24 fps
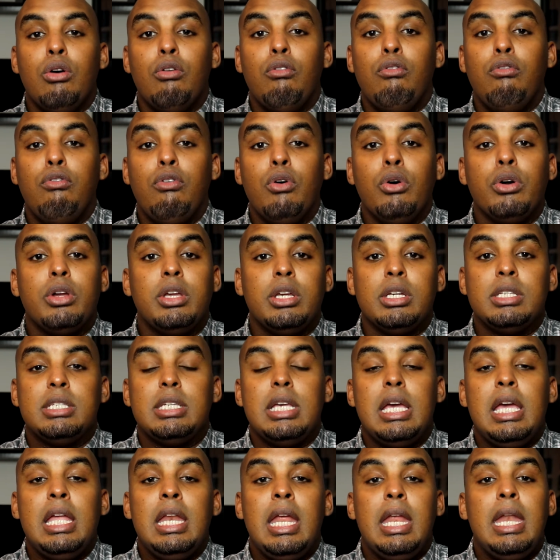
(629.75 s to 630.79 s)
focus
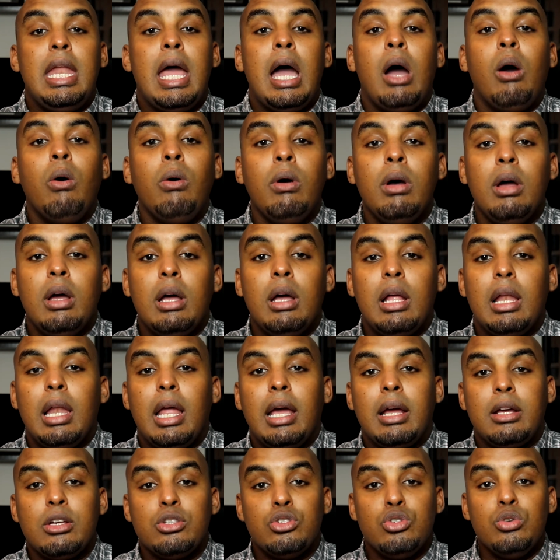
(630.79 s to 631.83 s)
in and out
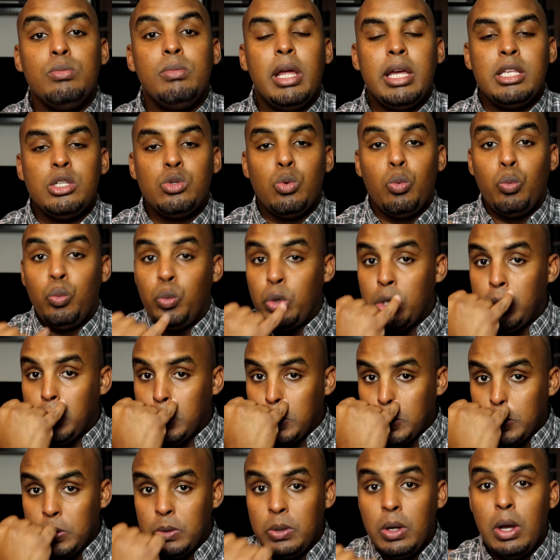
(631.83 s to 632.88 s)
like a zoom lens would
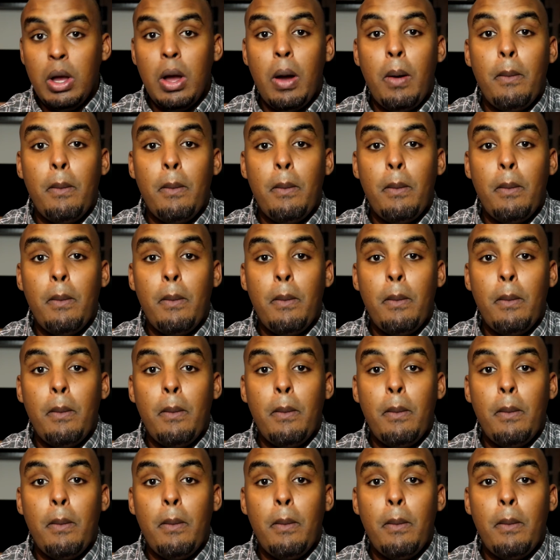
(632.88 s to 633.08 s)
do,